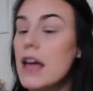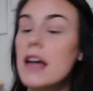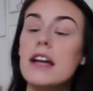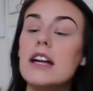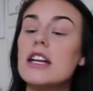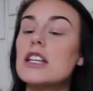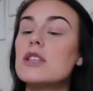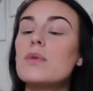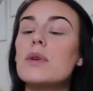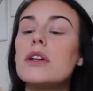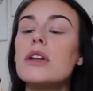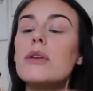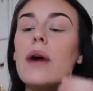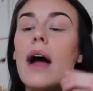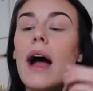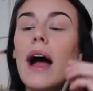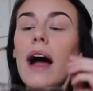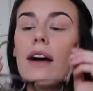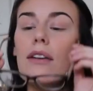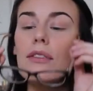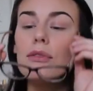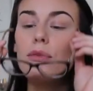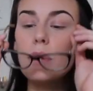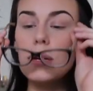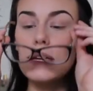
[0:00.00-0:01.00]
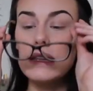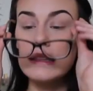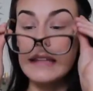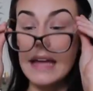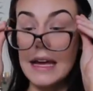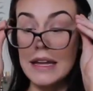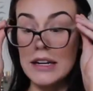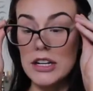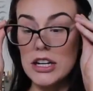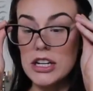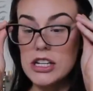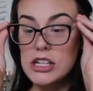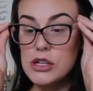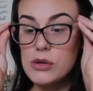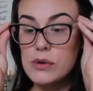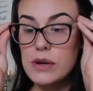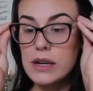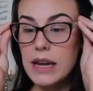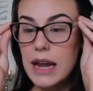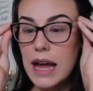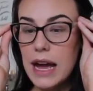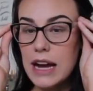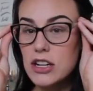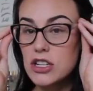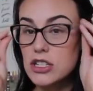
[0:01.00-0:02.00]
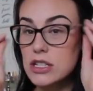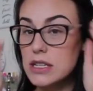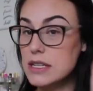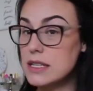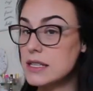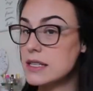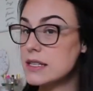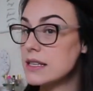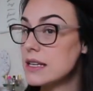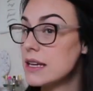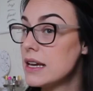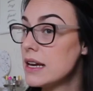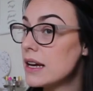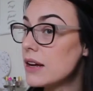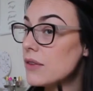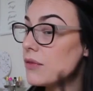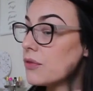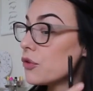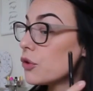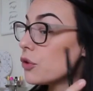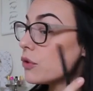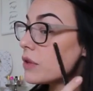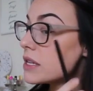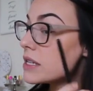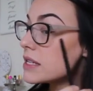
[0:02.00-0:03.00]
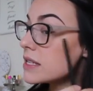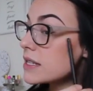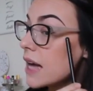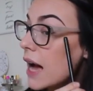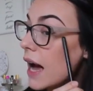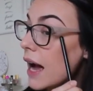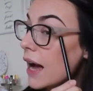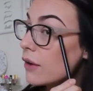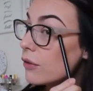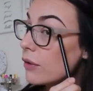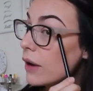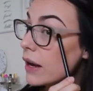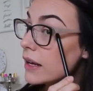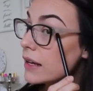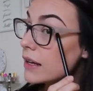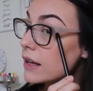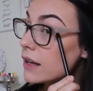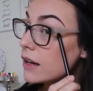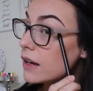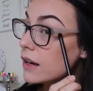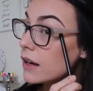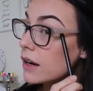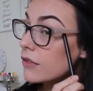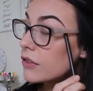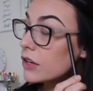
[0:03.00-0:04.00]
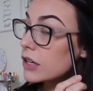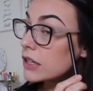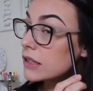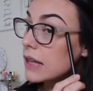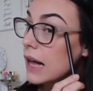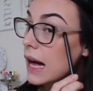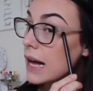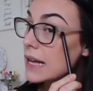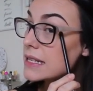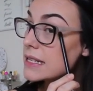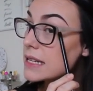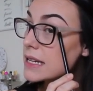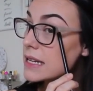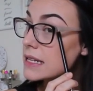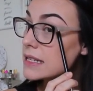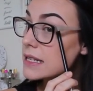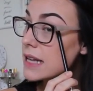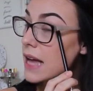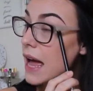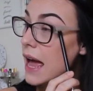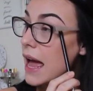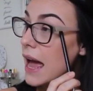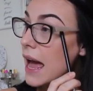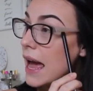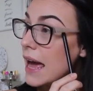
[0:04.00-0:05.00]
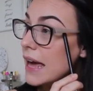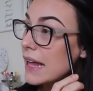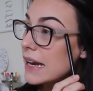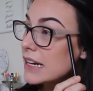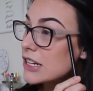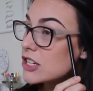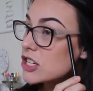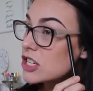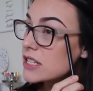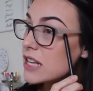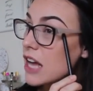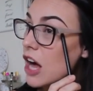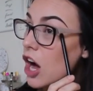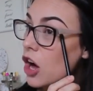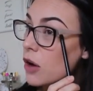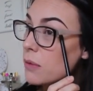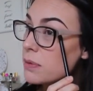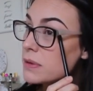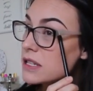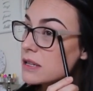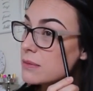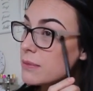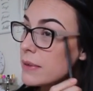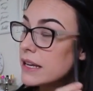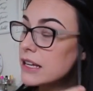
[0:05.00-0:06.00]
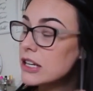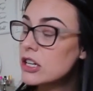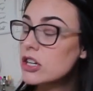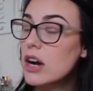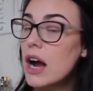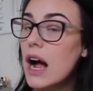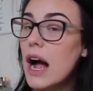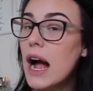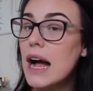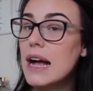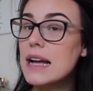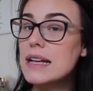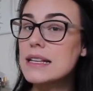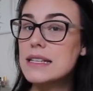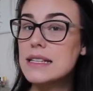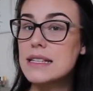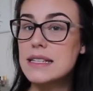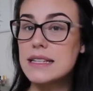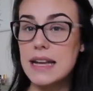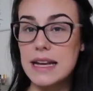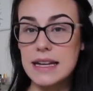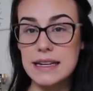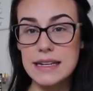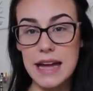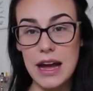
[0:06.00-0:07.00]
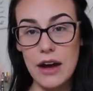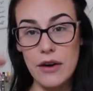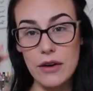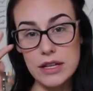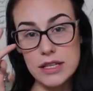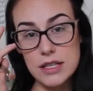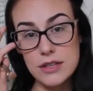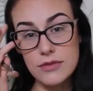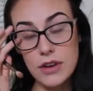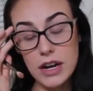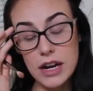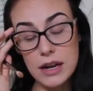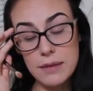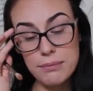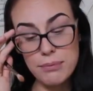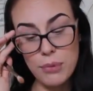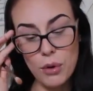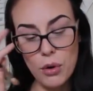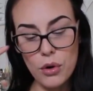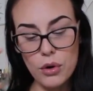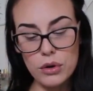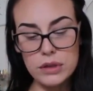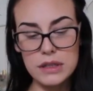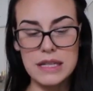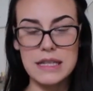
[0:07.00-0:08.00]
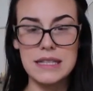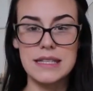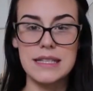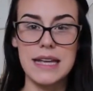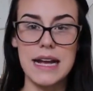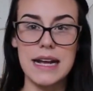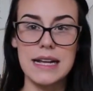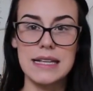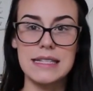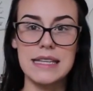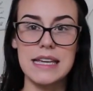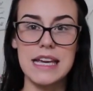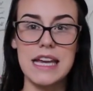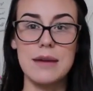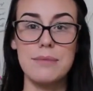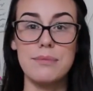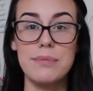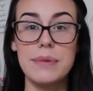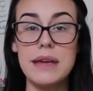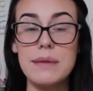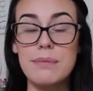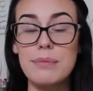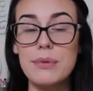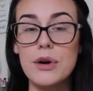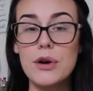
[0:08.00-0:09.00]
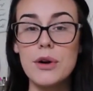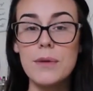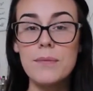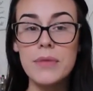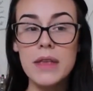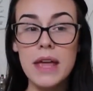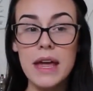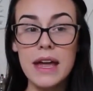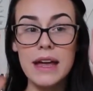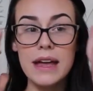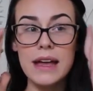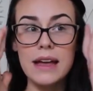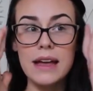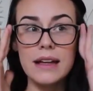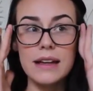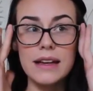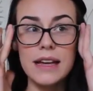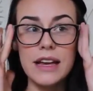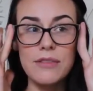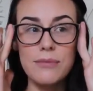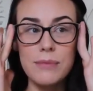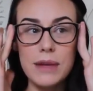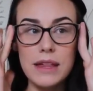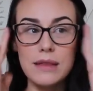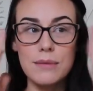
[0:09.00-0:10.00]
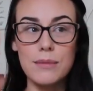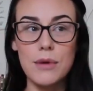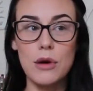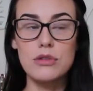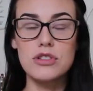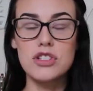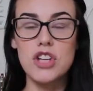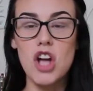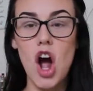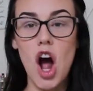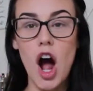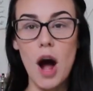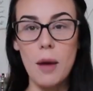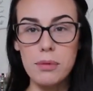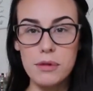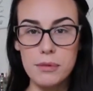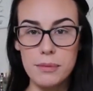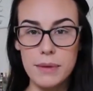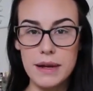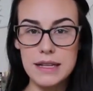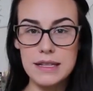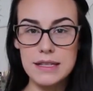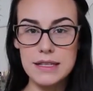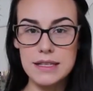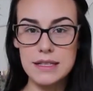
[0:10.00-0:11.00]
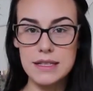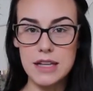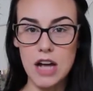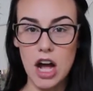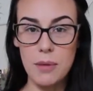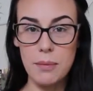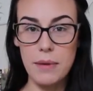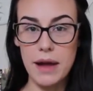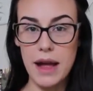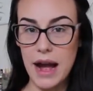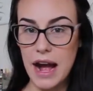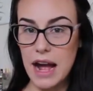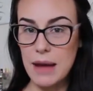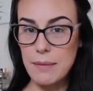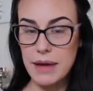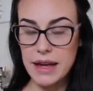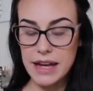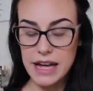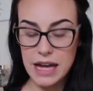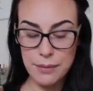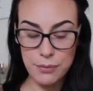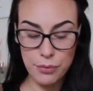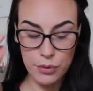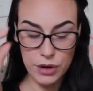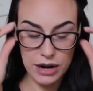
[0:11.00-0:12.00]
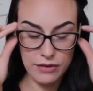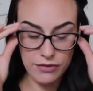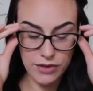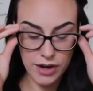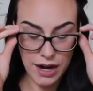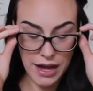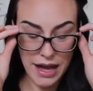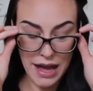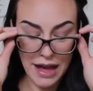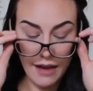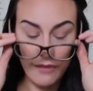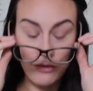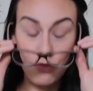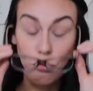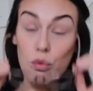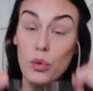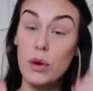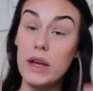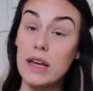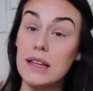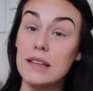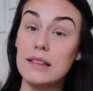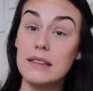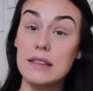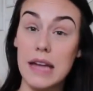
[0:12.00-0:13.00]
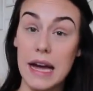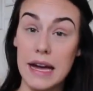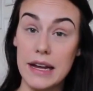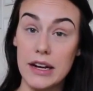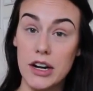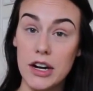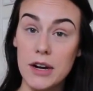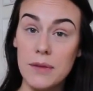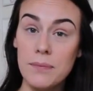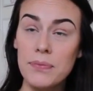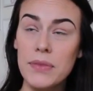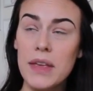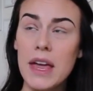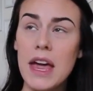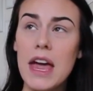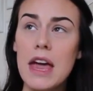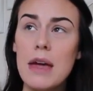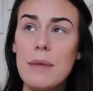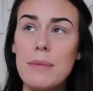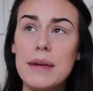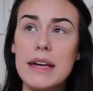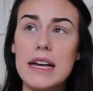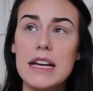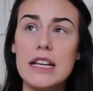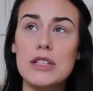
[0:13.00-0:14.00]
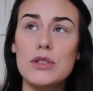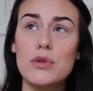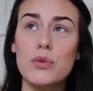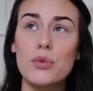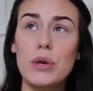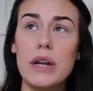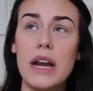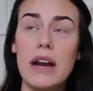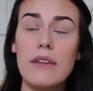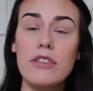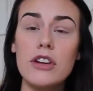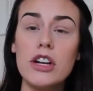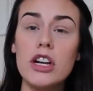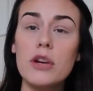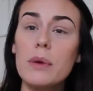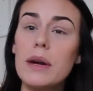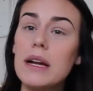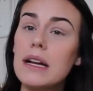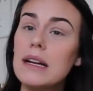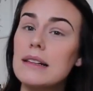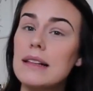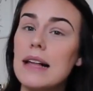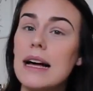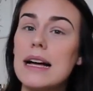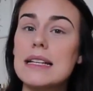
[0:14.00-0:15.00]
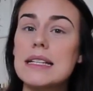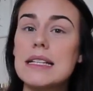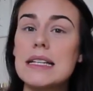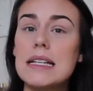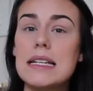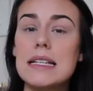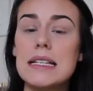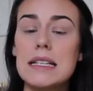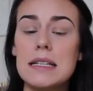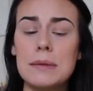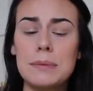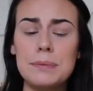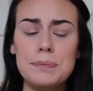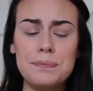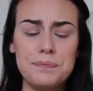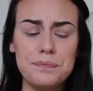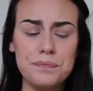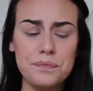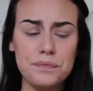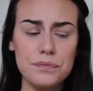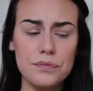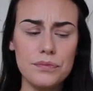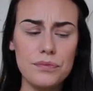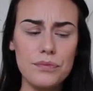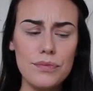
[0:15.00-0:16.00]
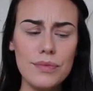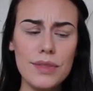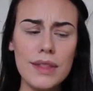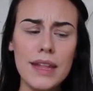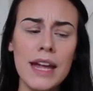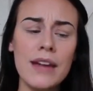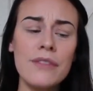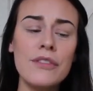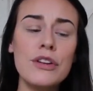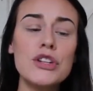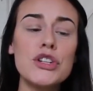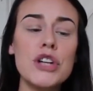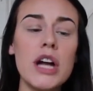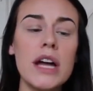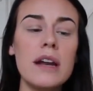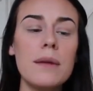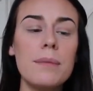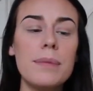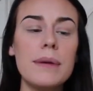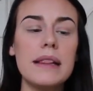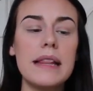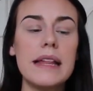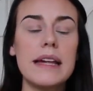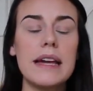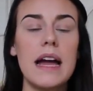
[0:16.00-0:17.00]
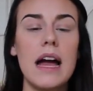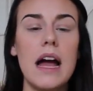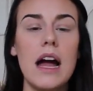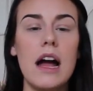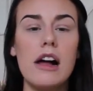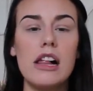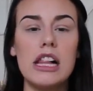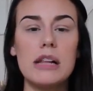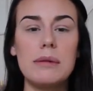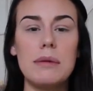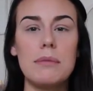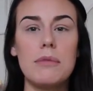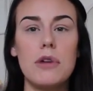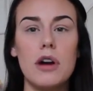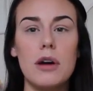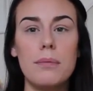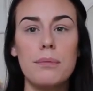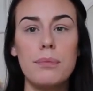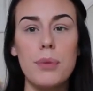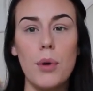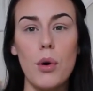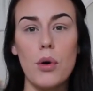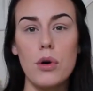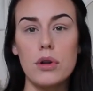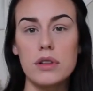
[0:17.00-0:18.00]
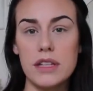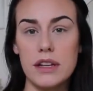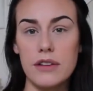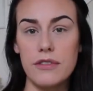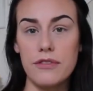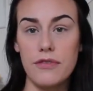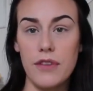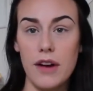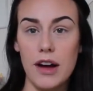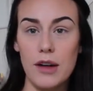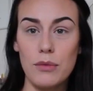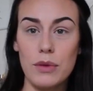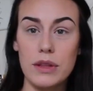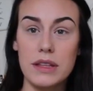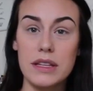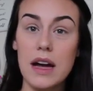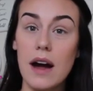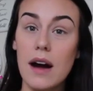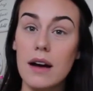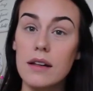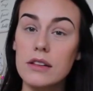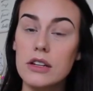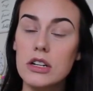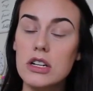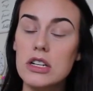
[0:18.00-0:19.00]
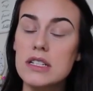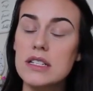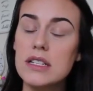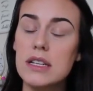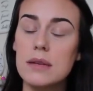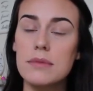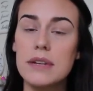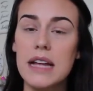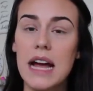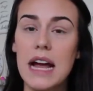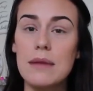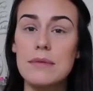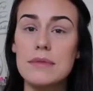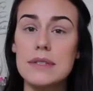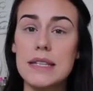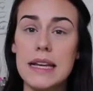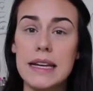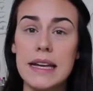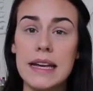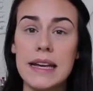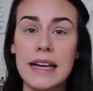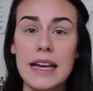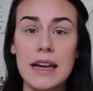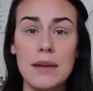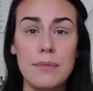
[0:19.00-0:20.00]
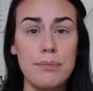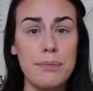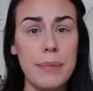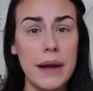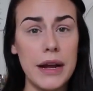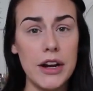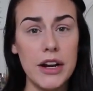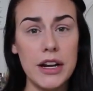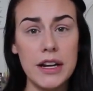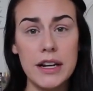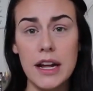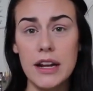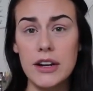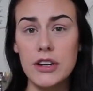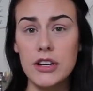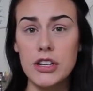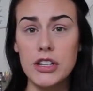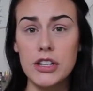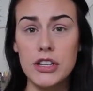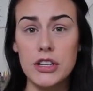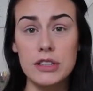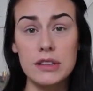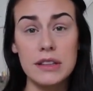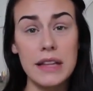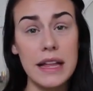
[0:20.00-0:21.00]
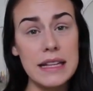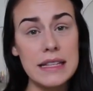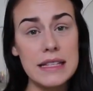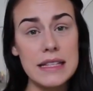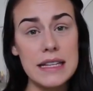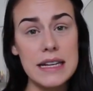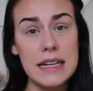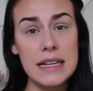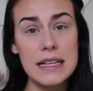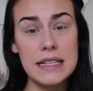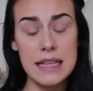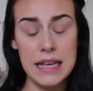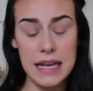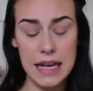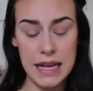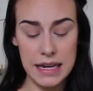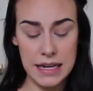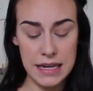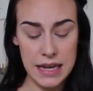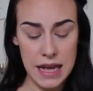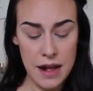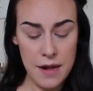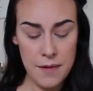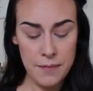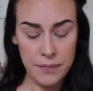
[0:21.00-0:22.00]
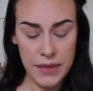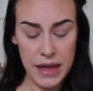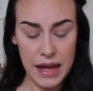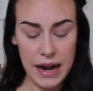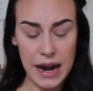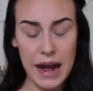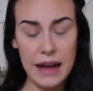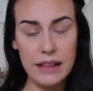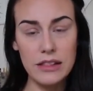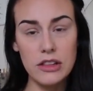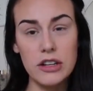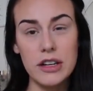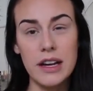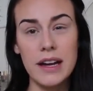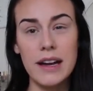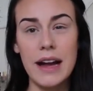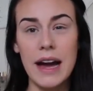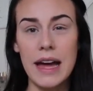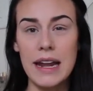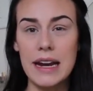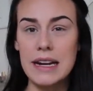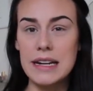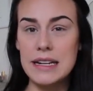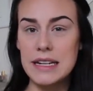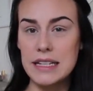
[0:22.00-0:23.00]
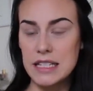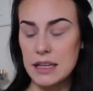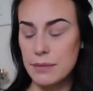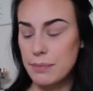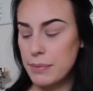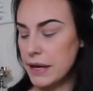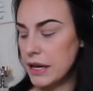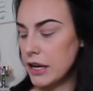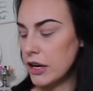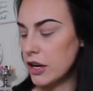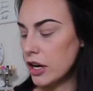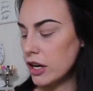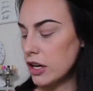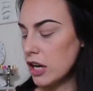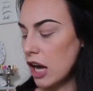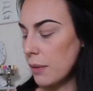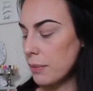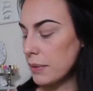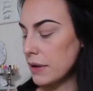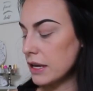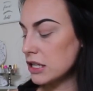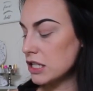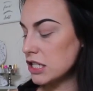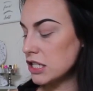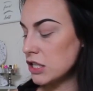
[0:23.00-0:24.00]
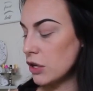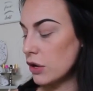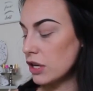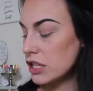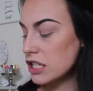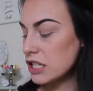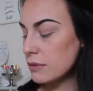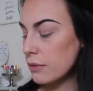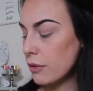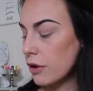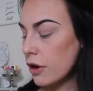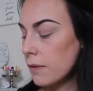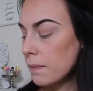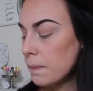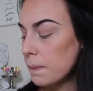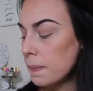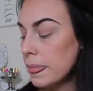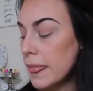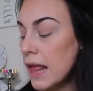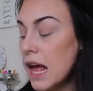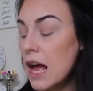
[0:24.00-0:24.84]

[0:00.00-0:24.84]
Because when you have winged liner, you can actually see it through the side right here of your glasses, and it just helps to make your eyes stand out. It's very bold and sexy, and people give me the most compliments on my eye makeup whenever I have winged liner, because whenever you're wearing glasses, if you try to be like a little bit more bold and fun with colors, sometimes they can get buried under your lenses and that eye look can kind of disappear and not be as noticeable.